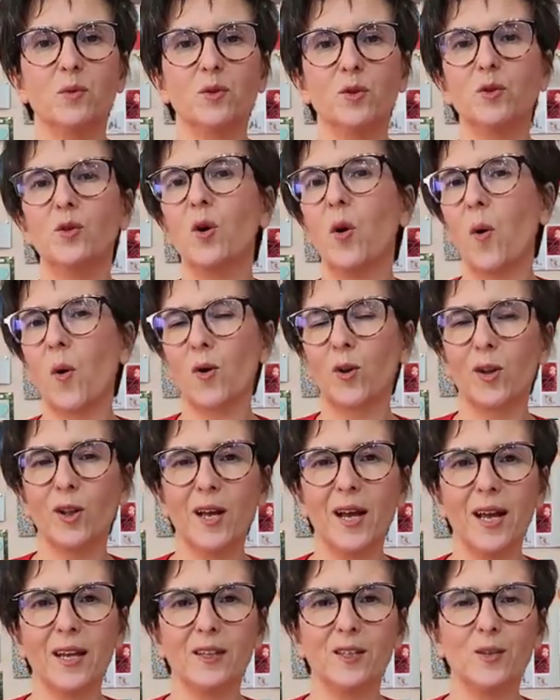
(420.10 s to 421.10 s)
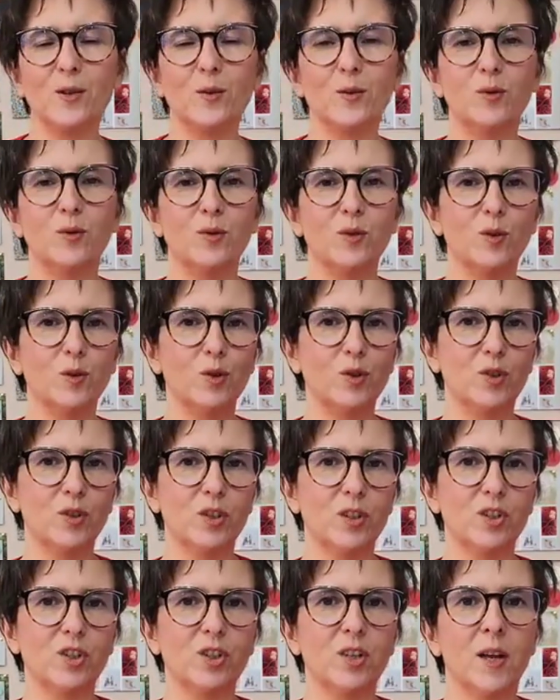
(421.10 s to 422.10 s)
you go online, you
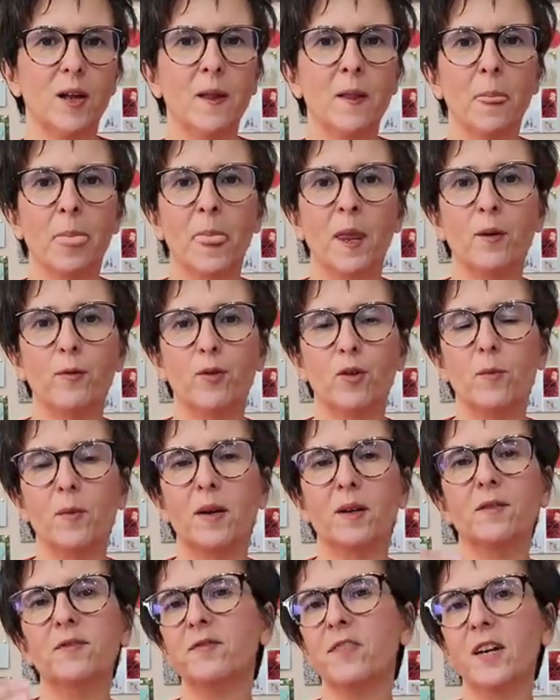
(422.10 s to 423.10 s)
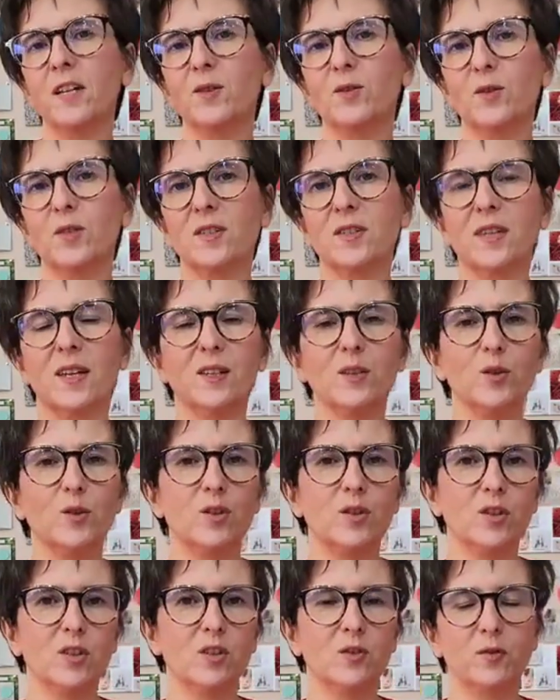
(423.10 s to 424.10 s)
search for manufacturers, then you
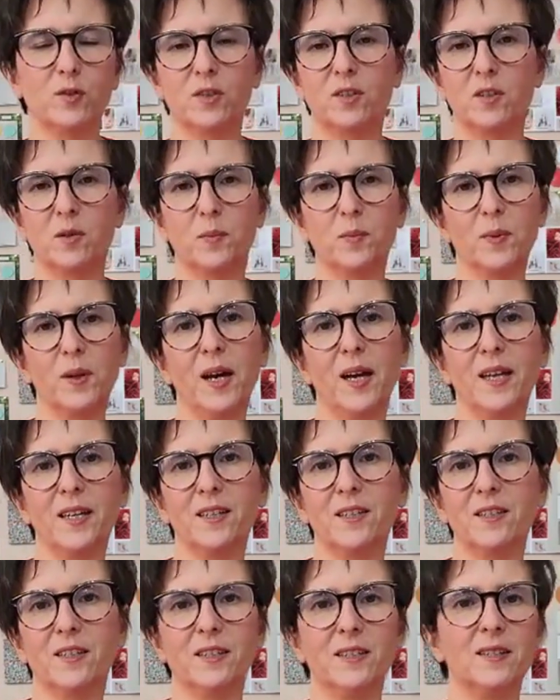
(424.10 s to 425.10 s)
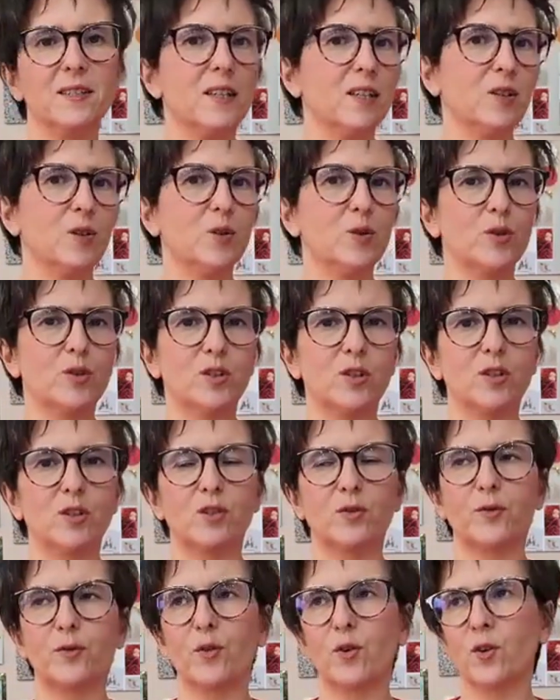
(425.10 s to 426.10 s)
search for suppliers, and then you
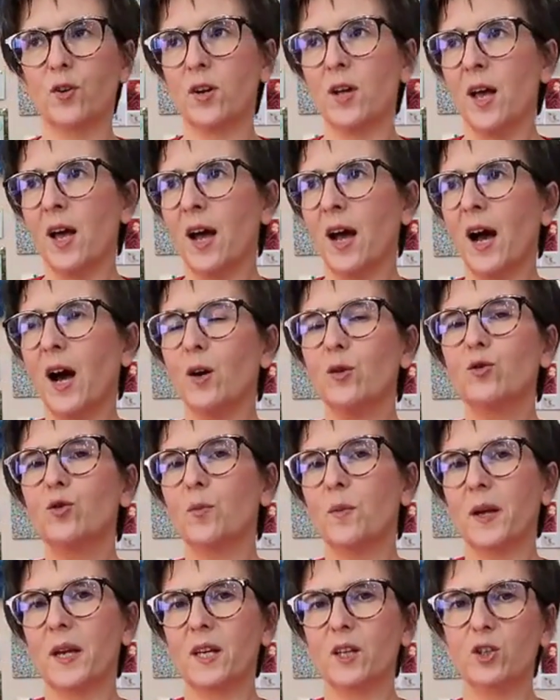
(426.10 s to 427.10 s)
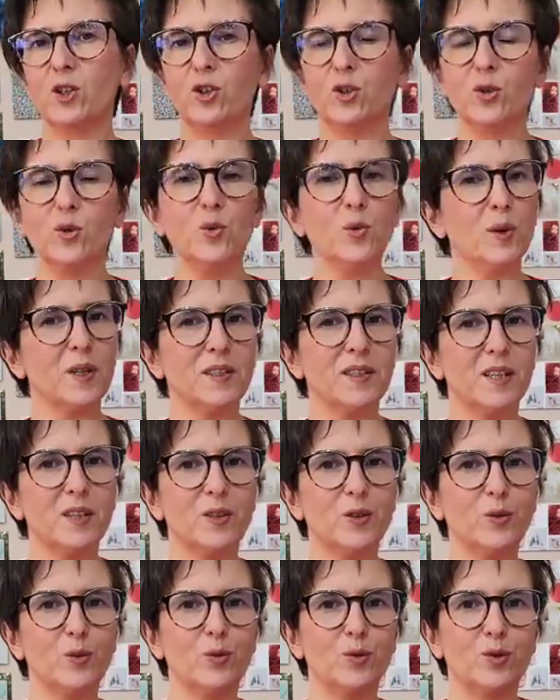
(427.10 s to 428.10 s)
search for how to make a shoe, and then
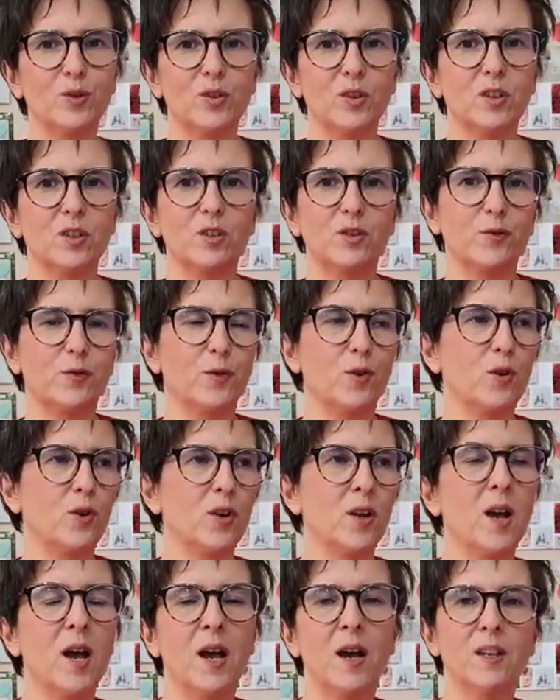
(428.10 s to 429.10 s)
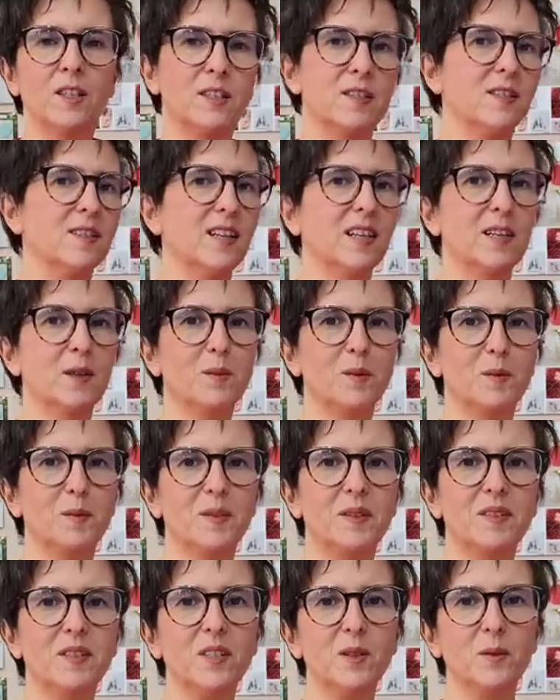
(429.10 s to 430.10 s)
you search for sustainable
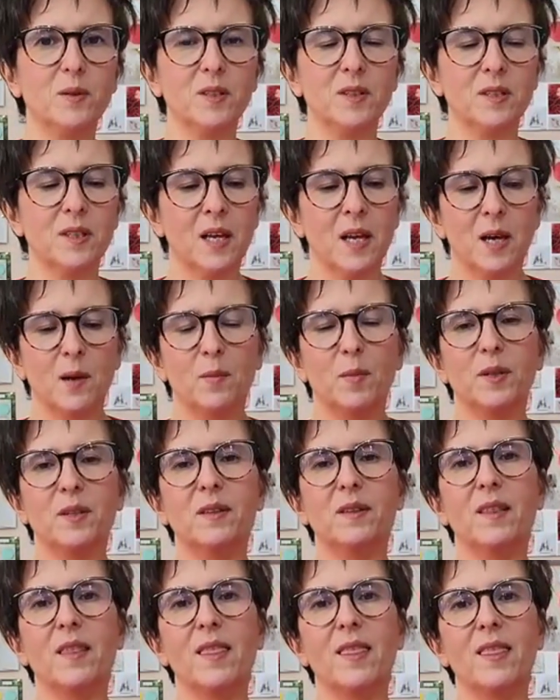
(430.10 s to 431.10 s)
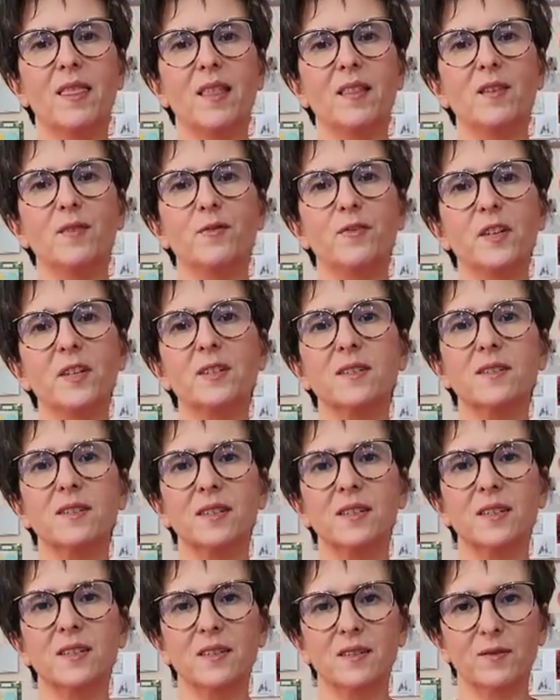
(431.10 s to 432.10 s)
materials. But the
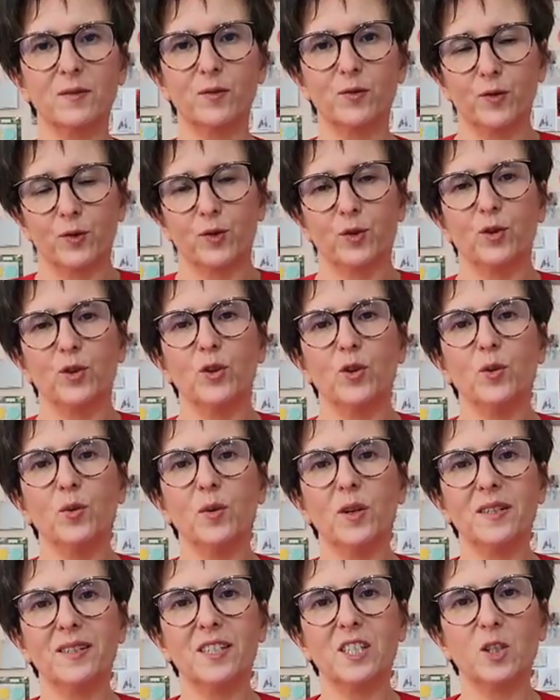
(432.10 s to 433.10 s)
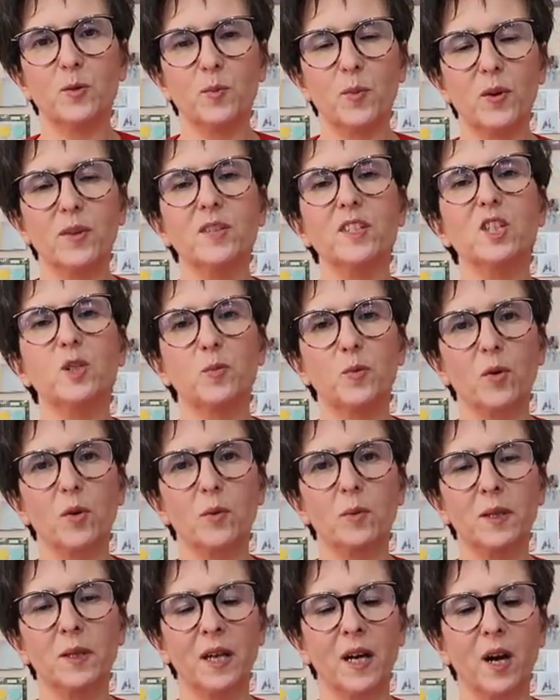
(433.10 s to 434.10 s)
difficulty is to you at this point is
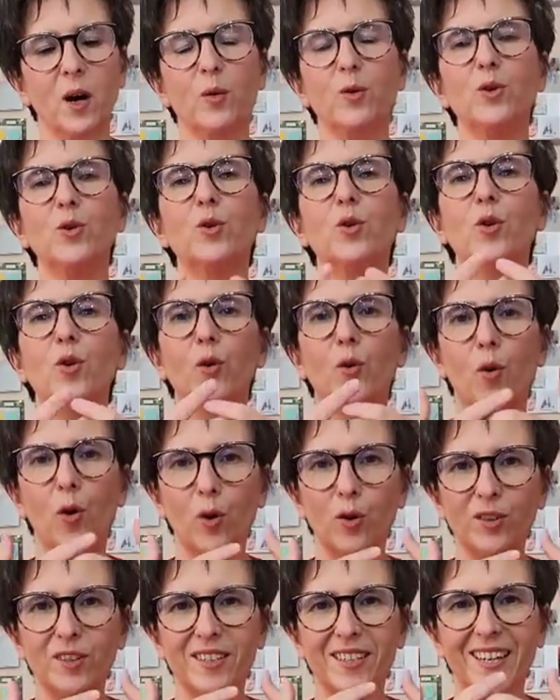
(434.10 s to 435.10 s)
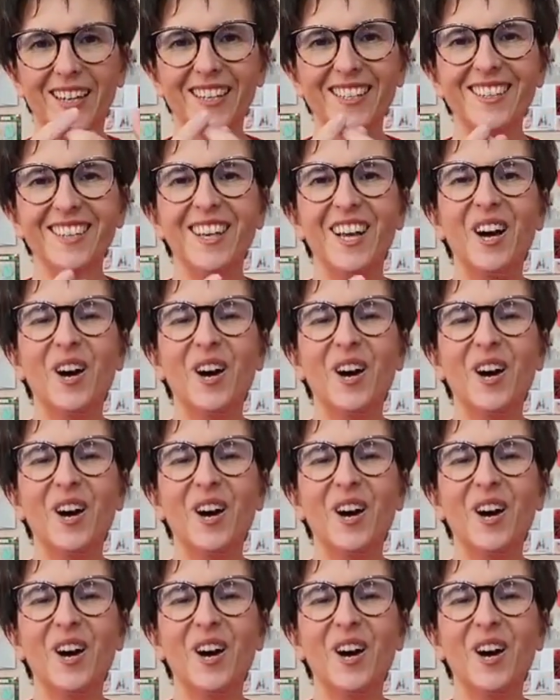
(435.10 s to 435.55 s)
probably how you coordinate